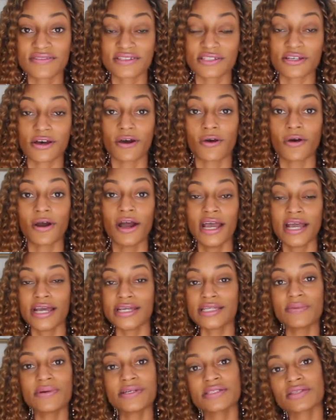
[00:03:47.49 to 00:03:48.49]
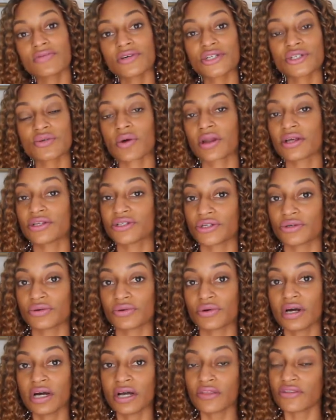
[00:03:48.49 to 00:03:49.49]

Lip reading: So it depends on what you want to do.